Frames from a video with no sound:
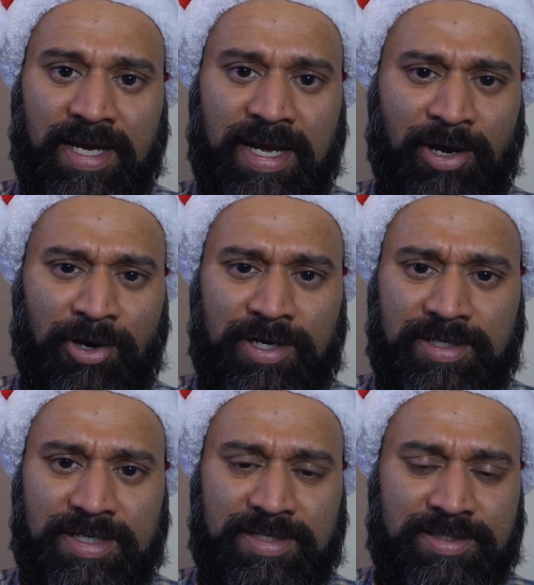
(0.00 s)

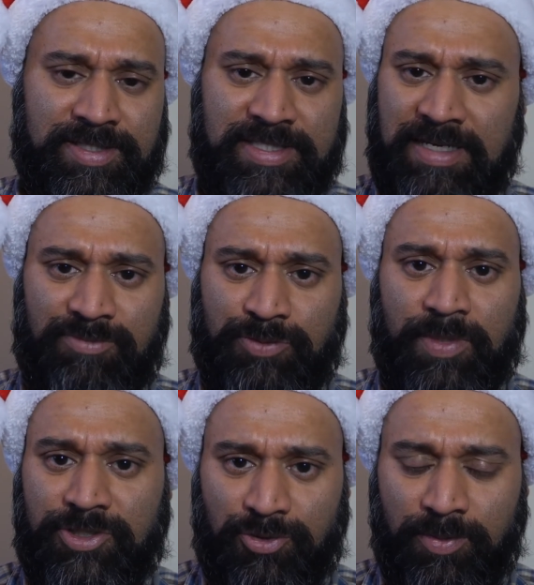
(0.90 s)
Erin is seems
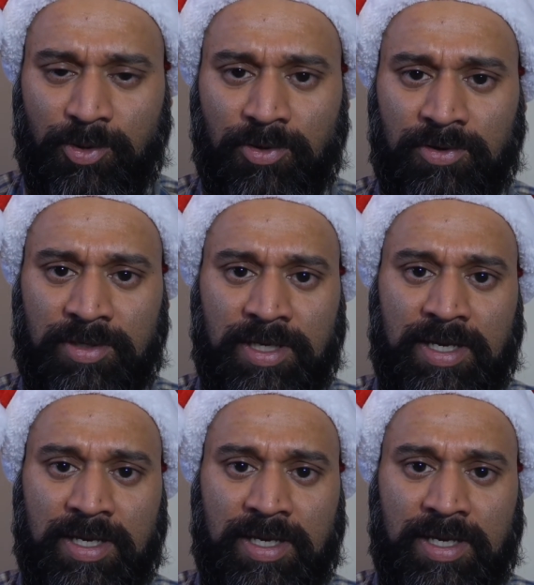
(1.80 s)
miserable.